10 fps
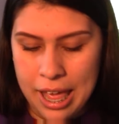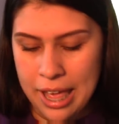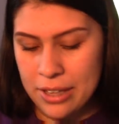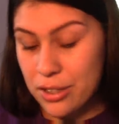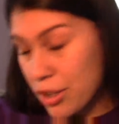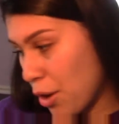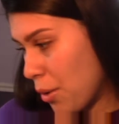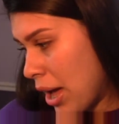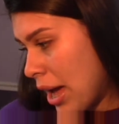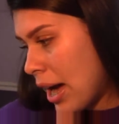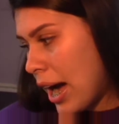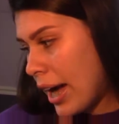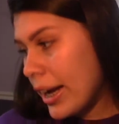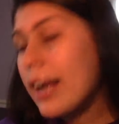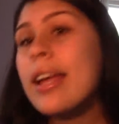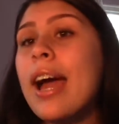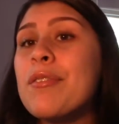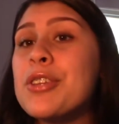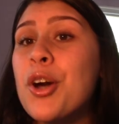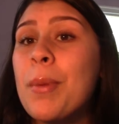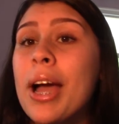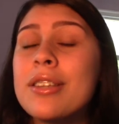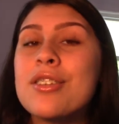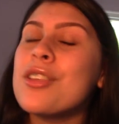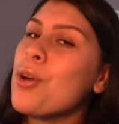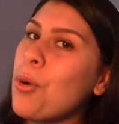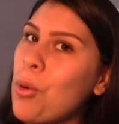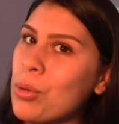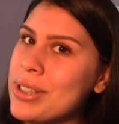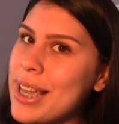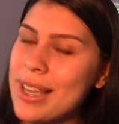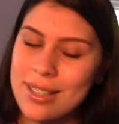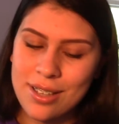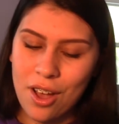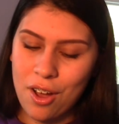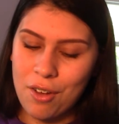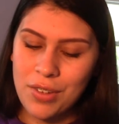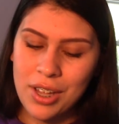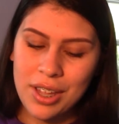So I kind of have to go back to the old days of